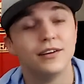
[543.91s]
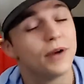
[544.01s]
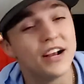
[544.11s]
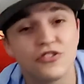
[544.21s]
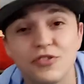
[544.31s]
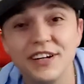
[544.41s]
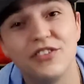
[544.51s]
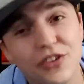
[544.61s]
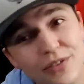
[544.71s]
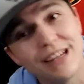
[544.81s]
Wretch
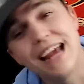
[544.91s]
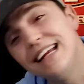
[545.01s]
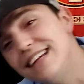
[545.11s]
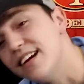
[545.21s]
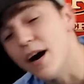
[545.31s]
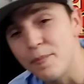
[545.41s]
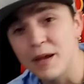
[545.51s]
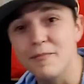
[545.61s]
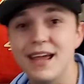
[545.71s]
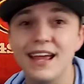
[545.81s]
3-2 Daily
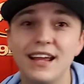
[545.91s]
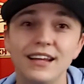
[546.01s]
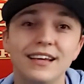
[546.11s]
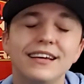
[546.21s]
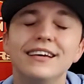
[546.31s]
Duppy, man.